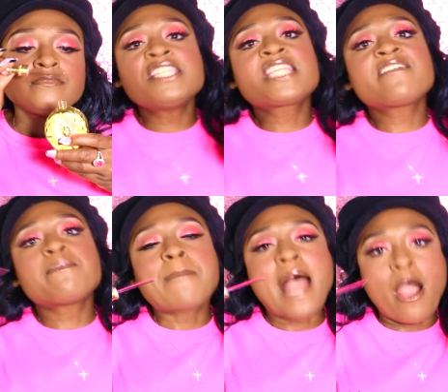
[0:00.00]
She's giving
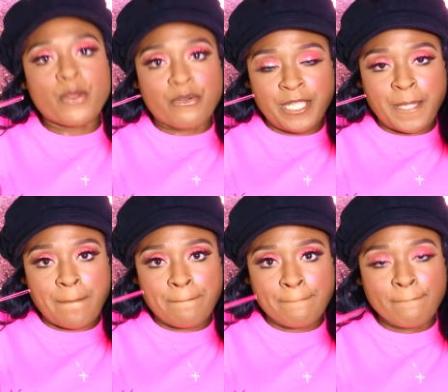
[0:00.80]
me
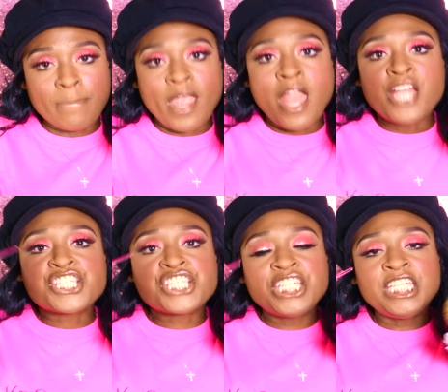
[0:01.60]
powdery.
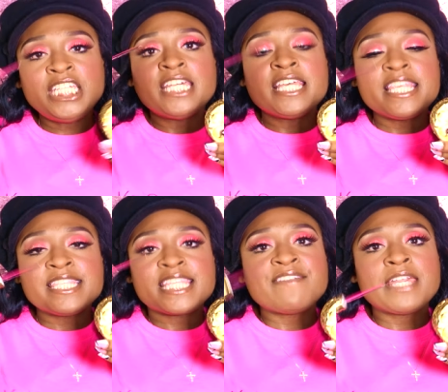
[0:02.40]
She
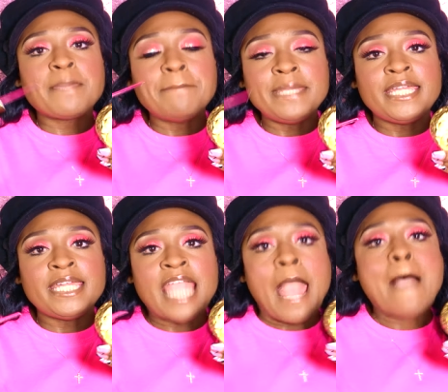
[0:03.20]
is giving
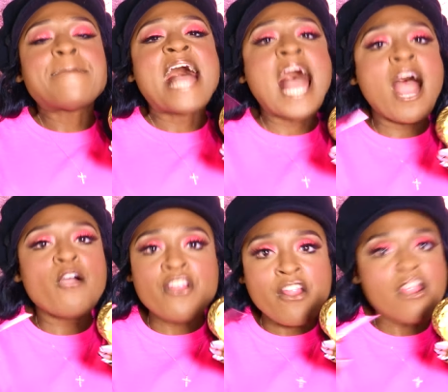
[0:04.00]
me
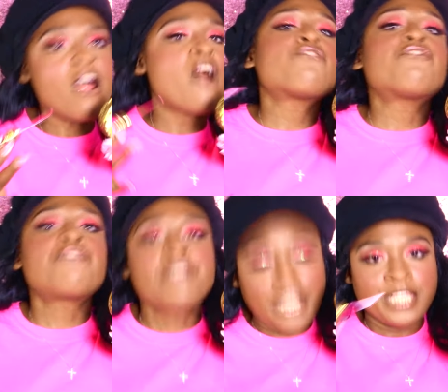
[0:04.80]

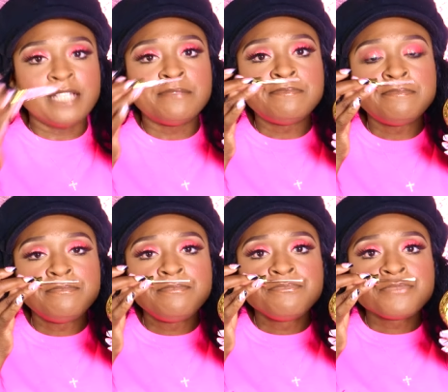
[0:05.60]
powdery.
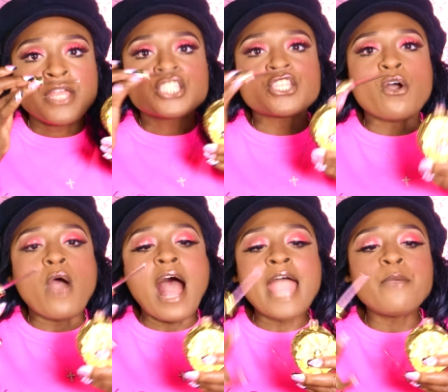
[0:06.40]

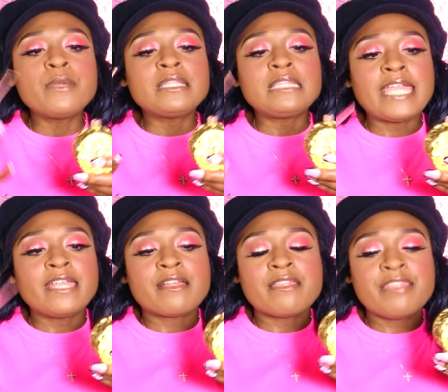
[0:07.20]
So I would
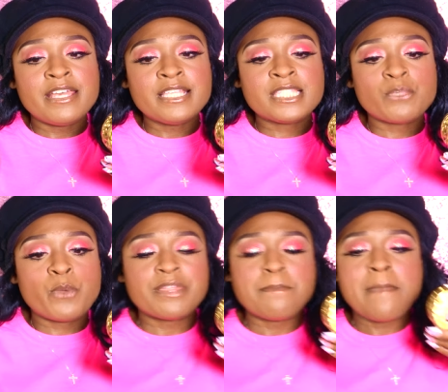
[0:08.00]
layer this
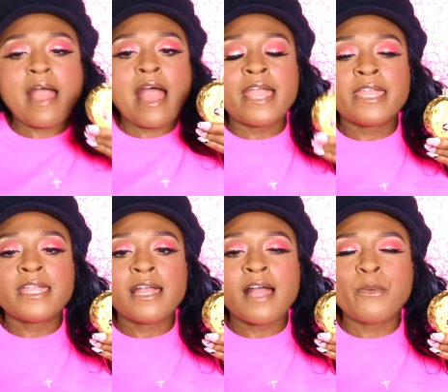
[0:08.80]
with
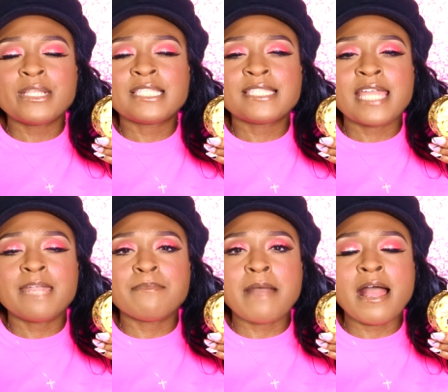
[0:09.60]
my, I would
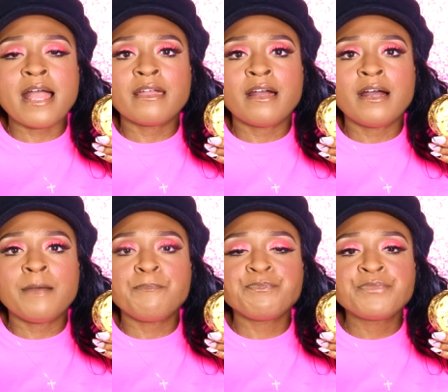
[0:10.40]
say my
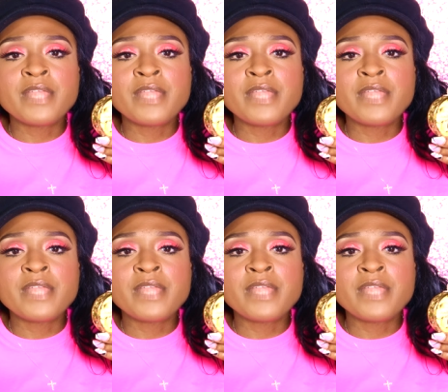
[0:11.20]
um,